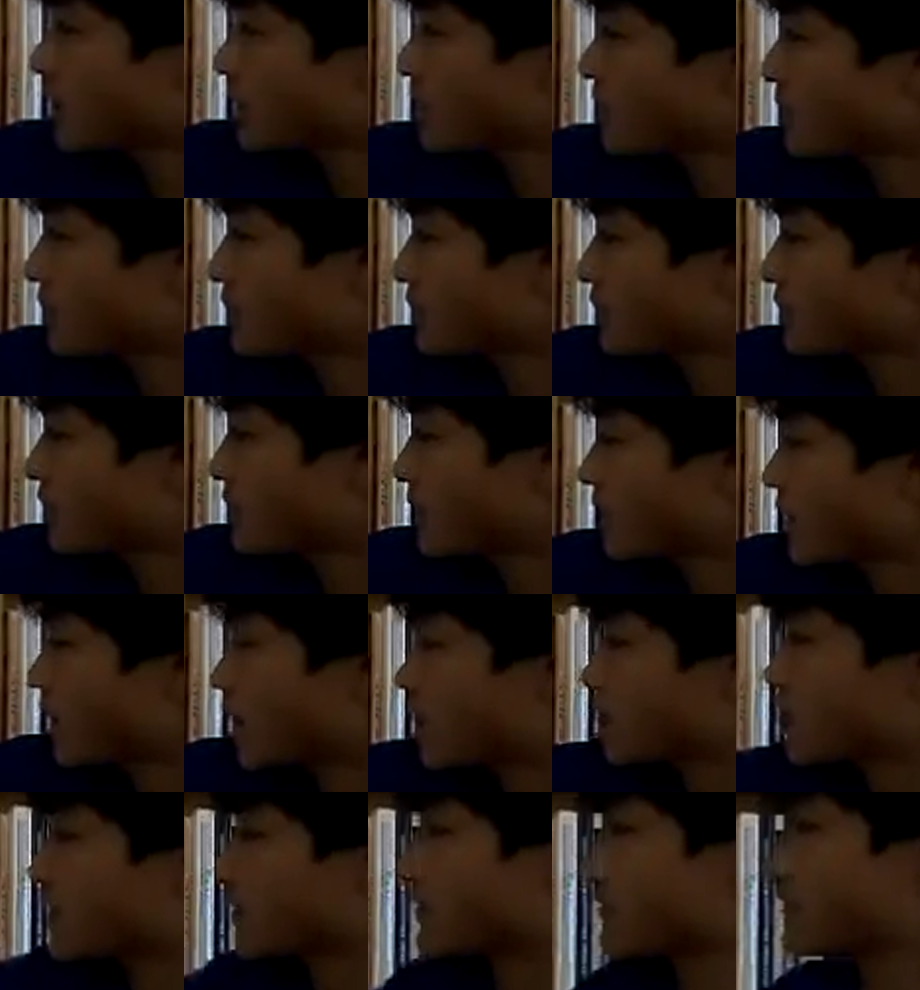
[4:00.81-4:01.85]
him
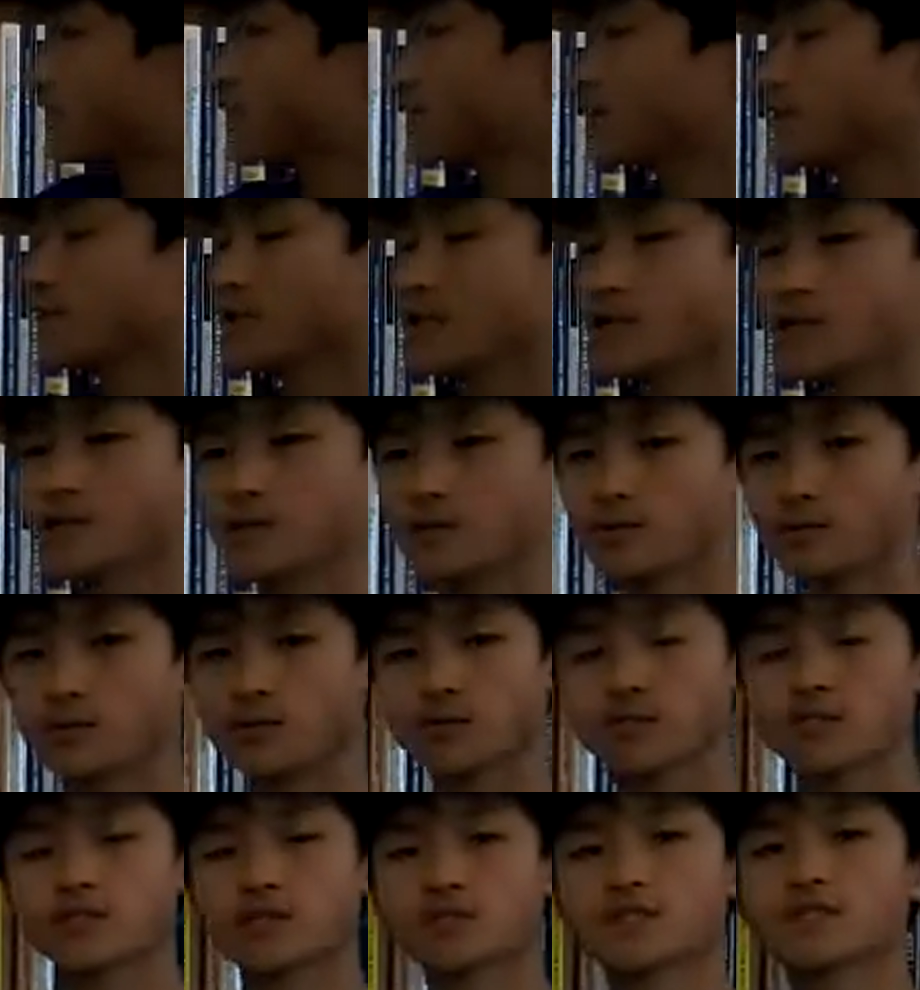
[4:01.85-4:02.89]
as if he
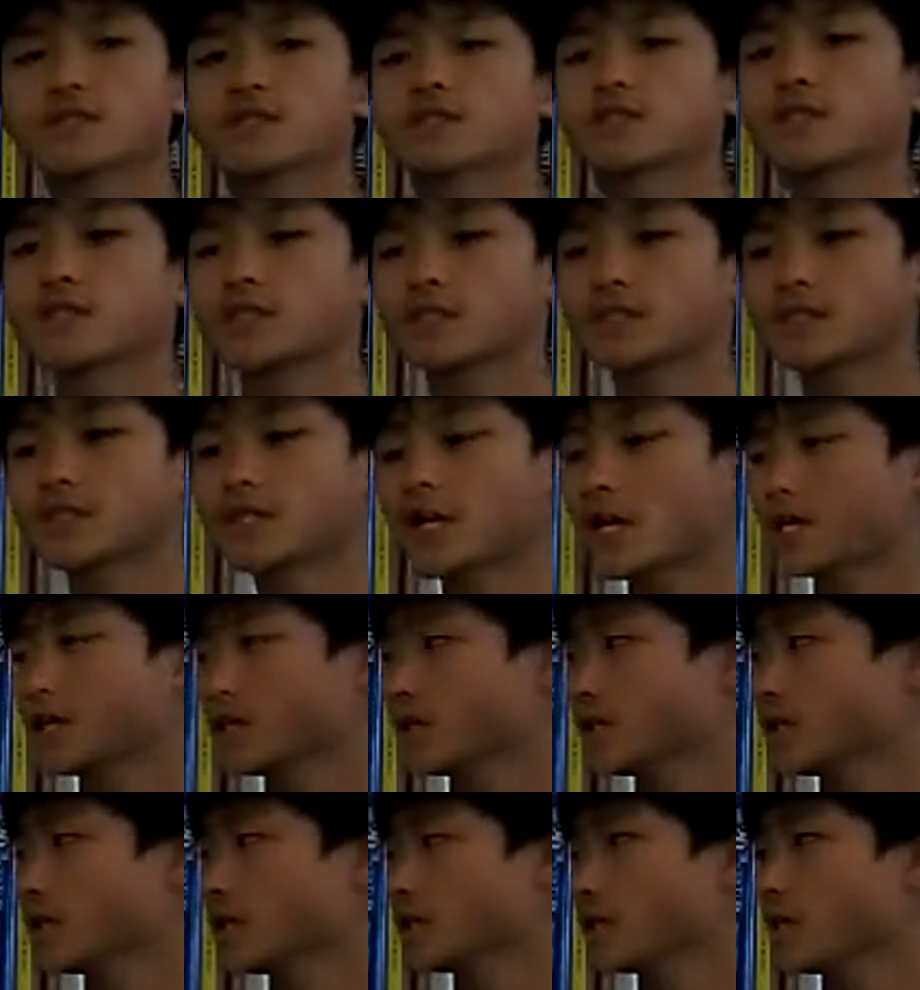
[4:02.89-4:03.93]
was just
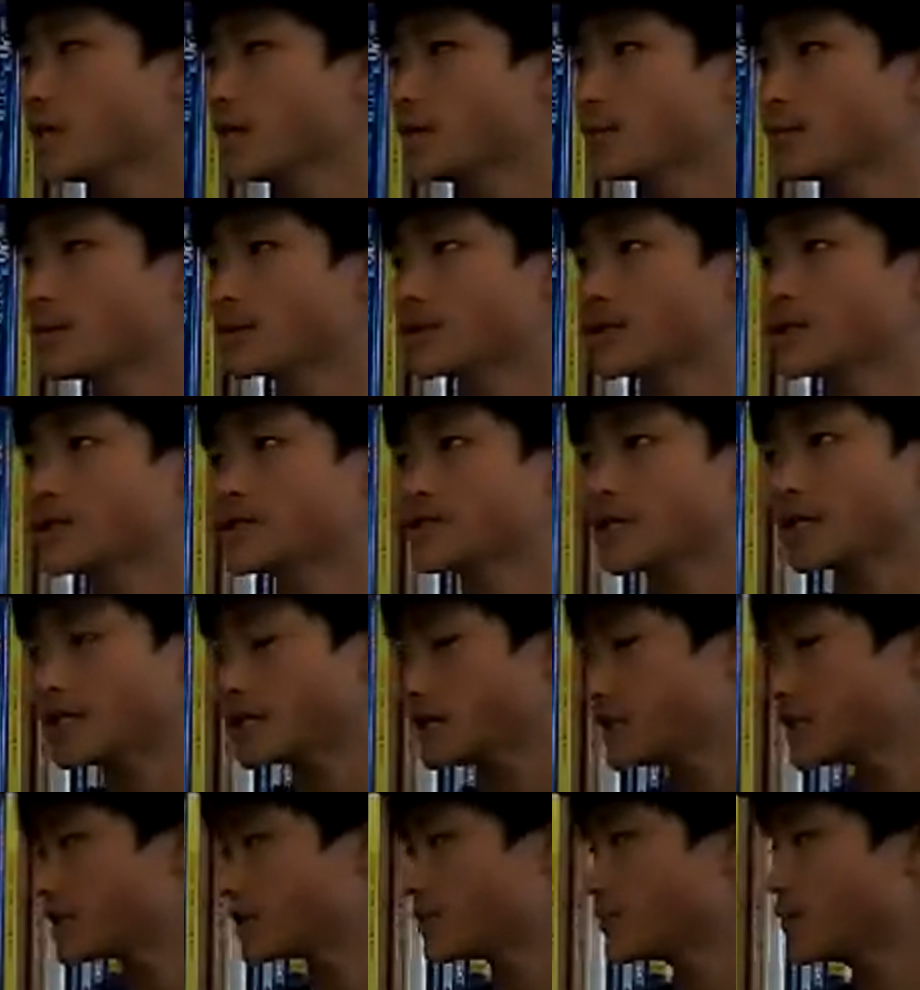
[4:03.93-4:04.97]
standing, but then
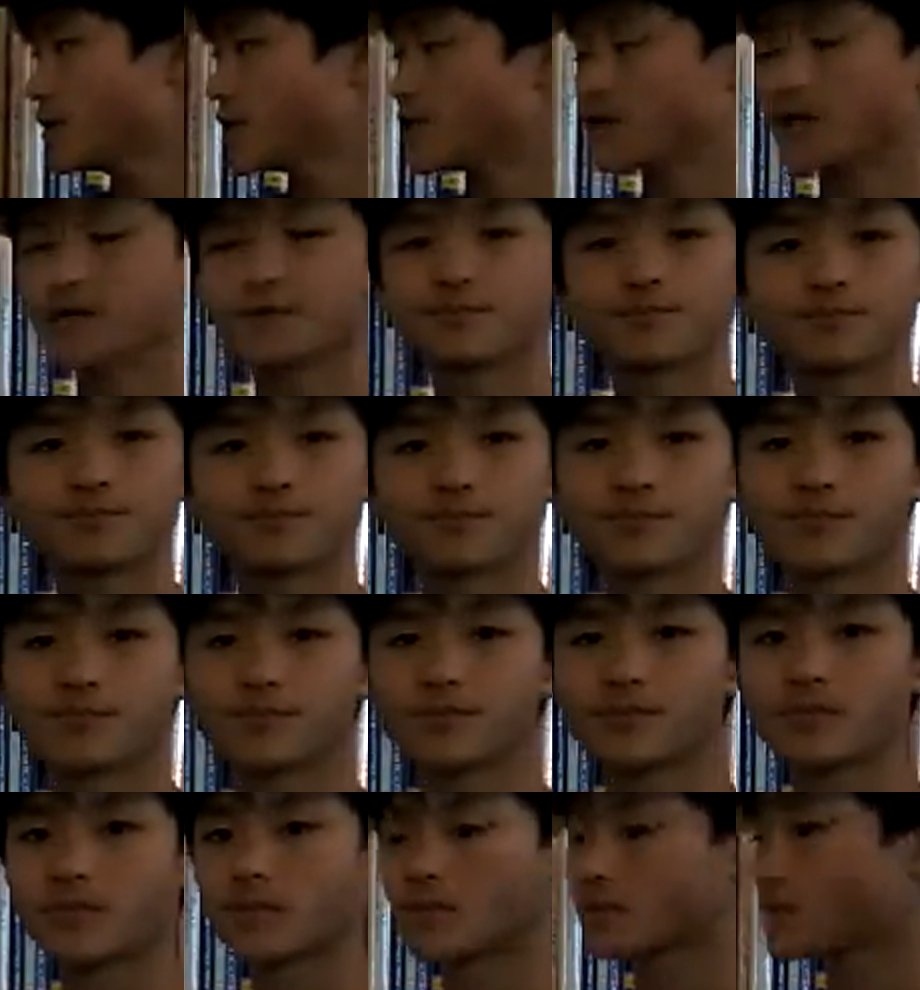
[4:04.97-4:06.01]
suddenly disappear
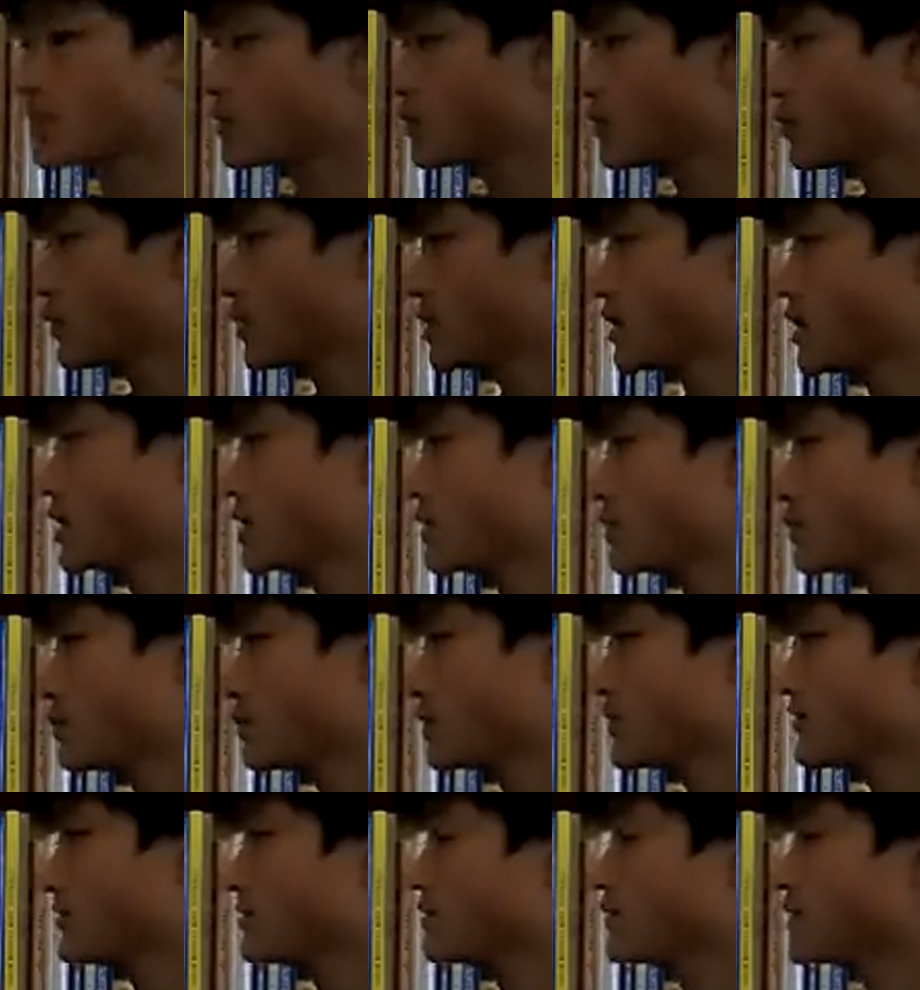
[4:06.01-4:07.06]
when he
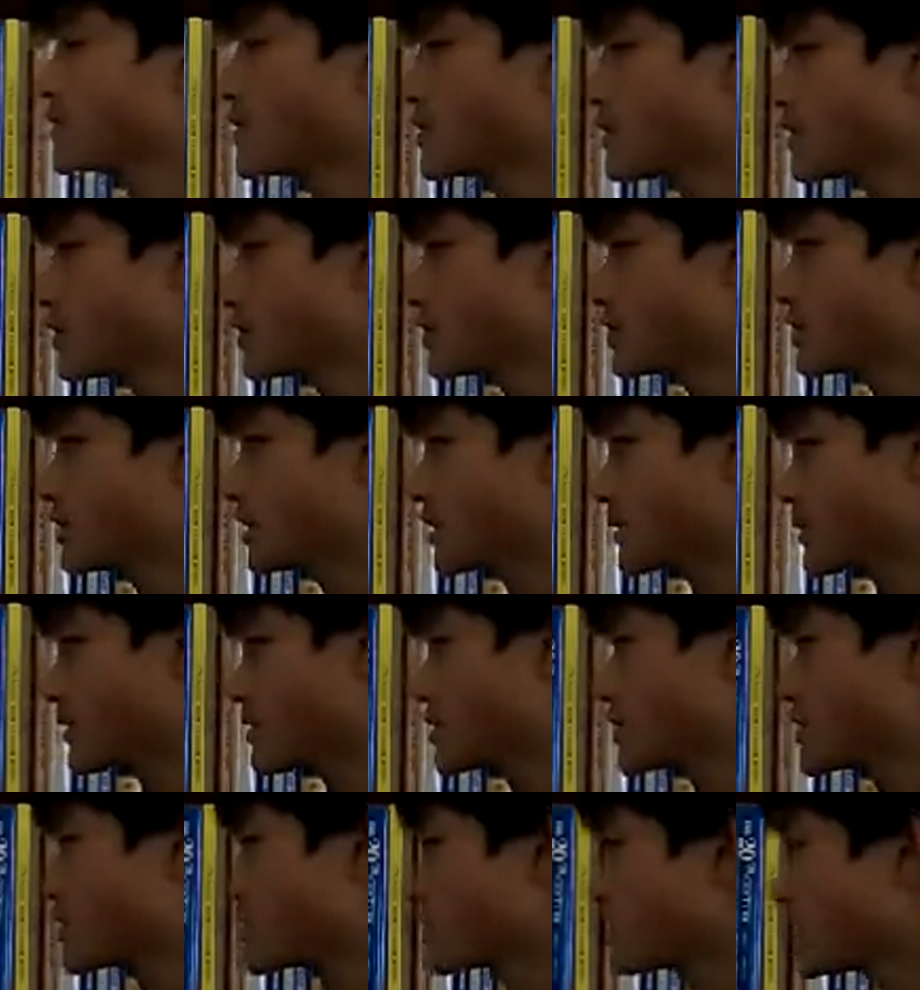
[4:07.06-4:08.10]
moved to the third
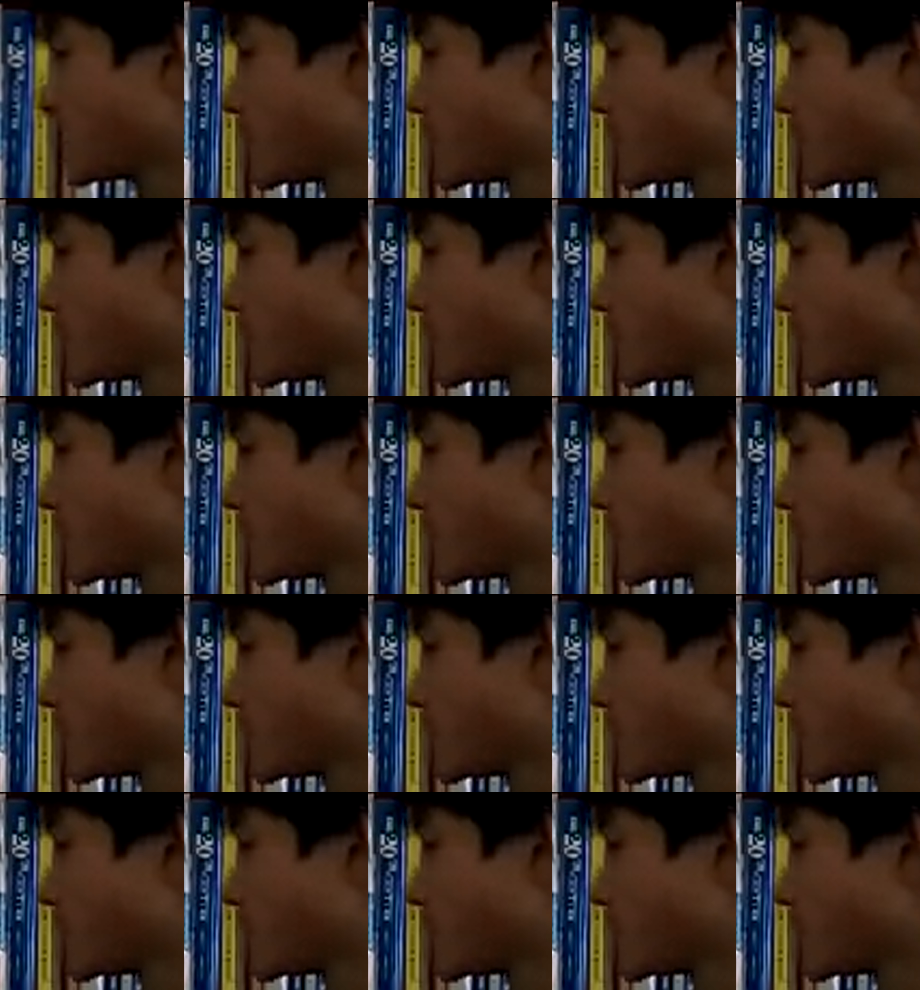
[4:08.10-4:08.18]
dimension.